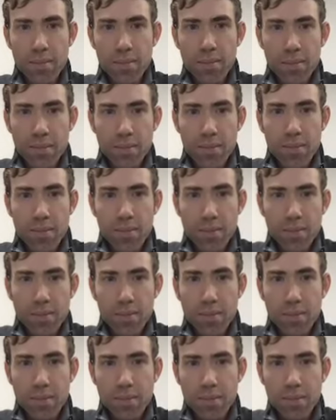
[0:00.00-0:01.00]

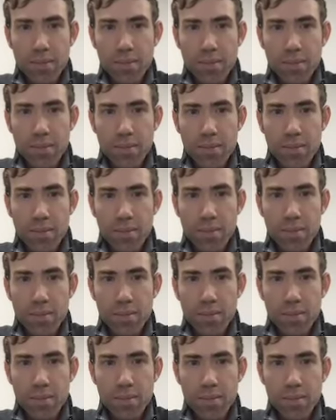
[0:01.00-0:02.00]

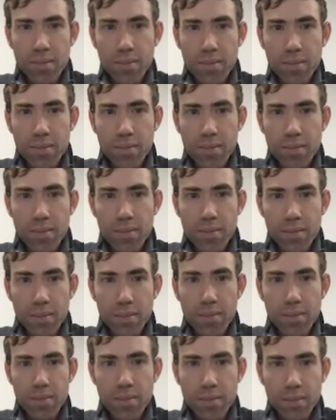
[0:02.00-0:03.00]

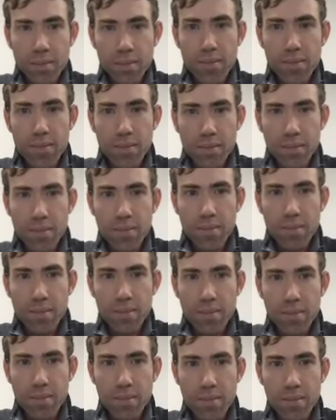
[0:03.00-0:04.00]

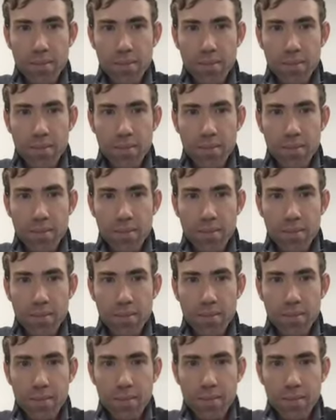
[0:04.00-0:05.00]

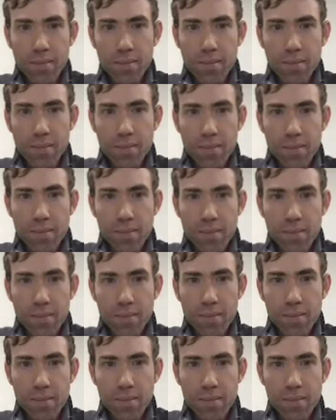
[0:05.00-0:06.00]

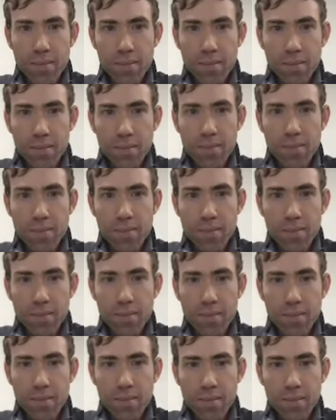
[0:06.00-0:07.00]

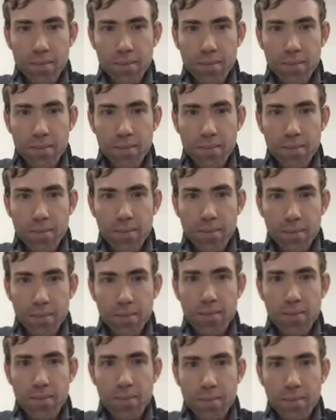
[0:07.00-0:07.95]
This person isn't speaking.